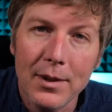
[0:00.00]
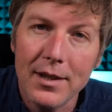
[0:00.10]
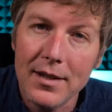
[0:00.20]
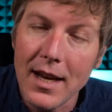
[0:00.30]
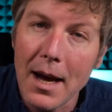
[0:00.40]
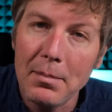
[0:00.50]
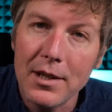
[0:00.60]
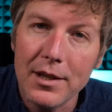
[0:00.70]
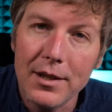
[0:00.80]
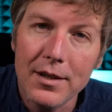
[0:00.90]
which is
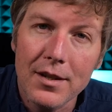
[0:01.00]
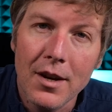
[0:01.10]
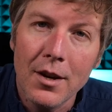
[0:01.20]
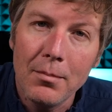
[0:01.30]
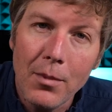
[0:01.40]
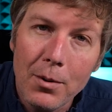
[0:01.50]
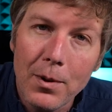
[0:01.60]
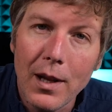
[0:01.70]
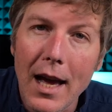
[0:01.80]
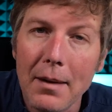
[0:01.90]
Aputure's
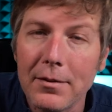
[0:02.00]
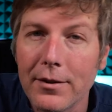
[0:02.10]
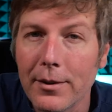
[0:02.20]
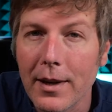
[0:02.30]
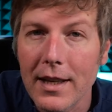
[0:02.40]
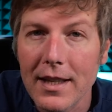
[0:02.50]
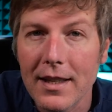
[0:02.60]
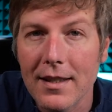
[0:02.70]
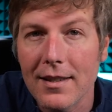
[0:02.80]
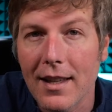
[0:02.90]
mobile app for running these